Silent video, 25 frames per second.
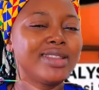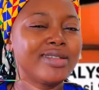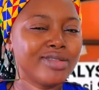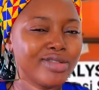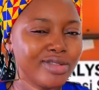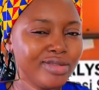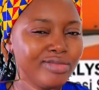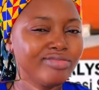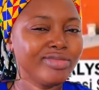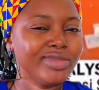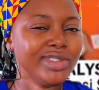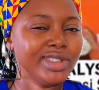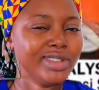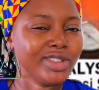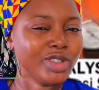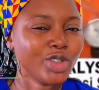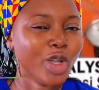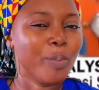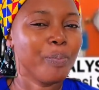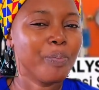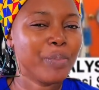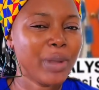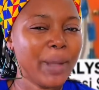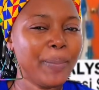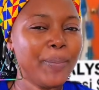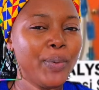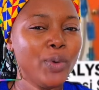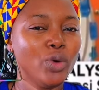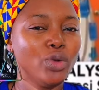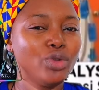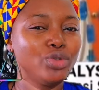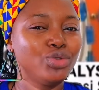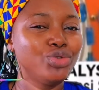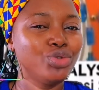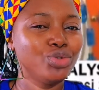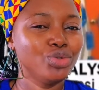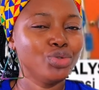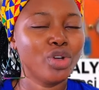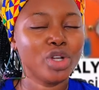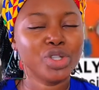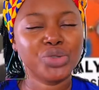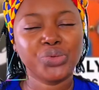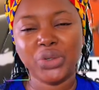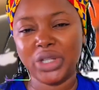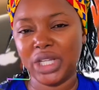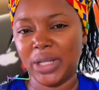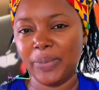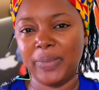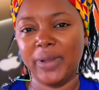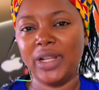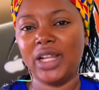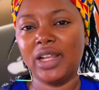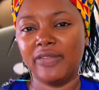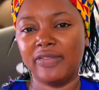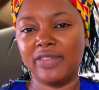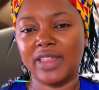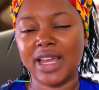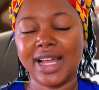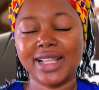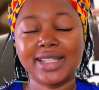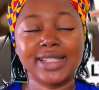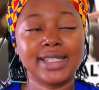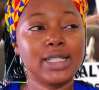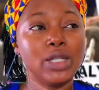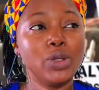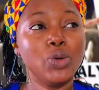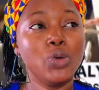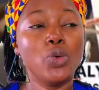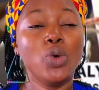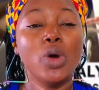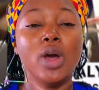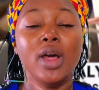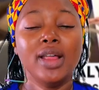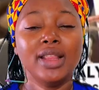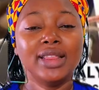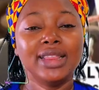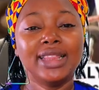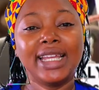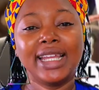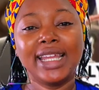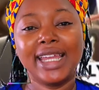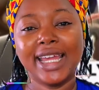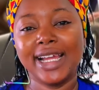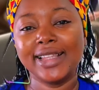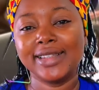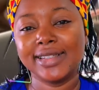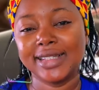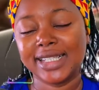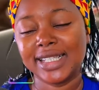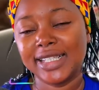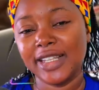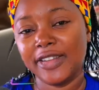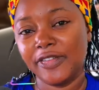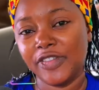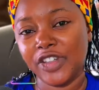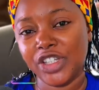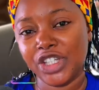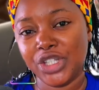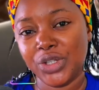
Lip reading: to get things that they will be able to use this machine in the hospitals.